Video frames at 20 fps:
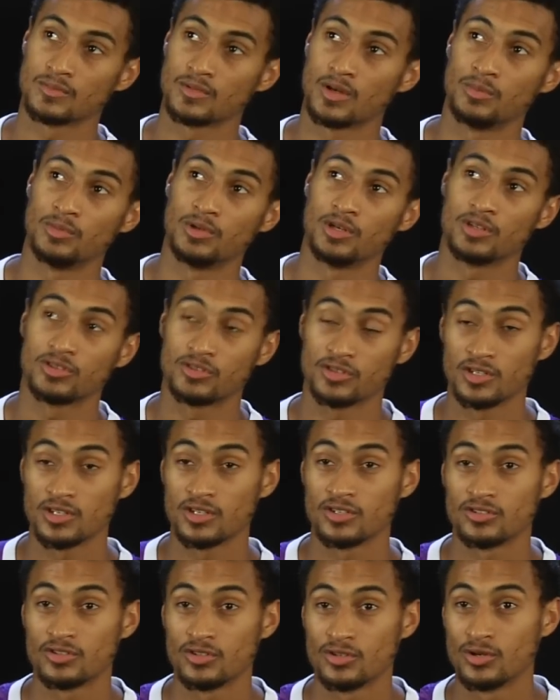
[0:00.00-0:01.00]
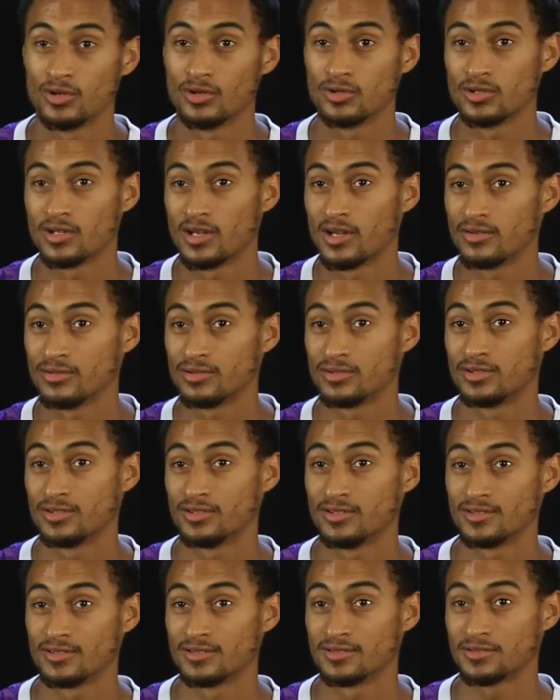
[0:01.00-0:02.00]
I mean, I think it's the goal every
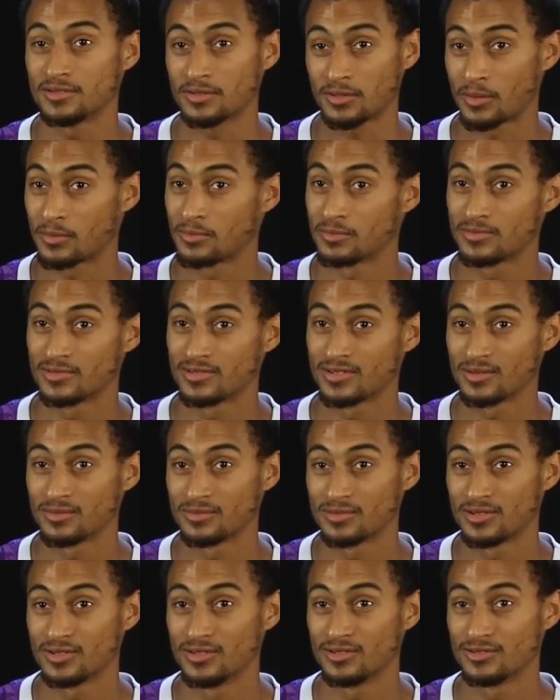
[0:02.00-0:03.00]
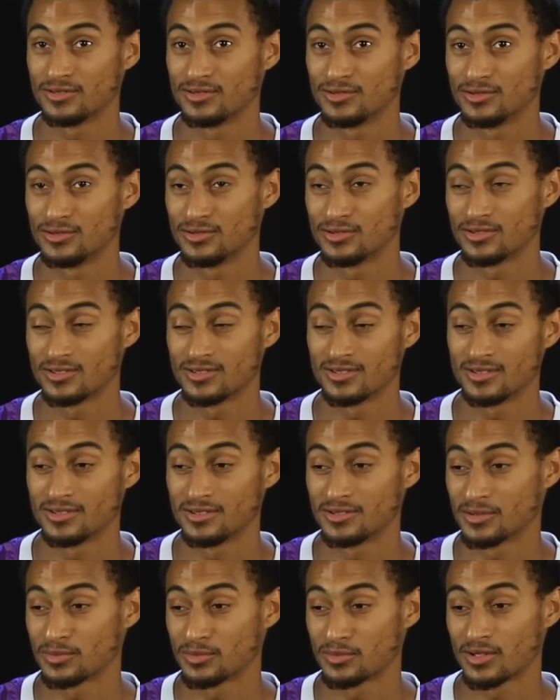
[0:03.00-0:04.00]
season. Some, some season you succeed,
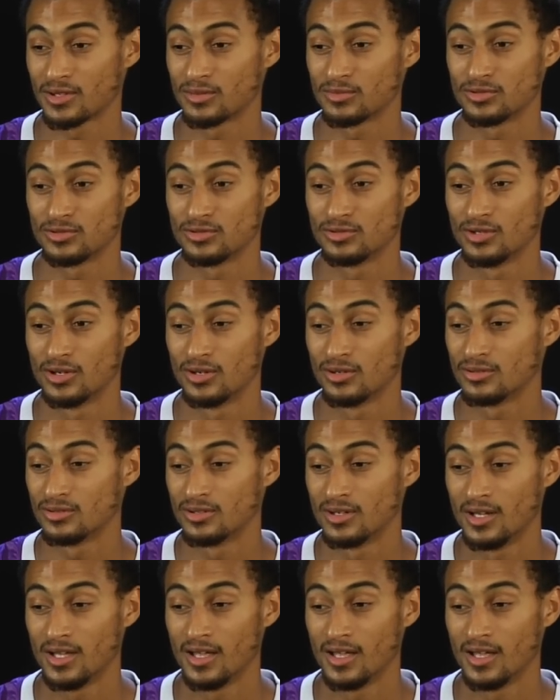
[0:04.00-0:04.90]
sometimes you don't.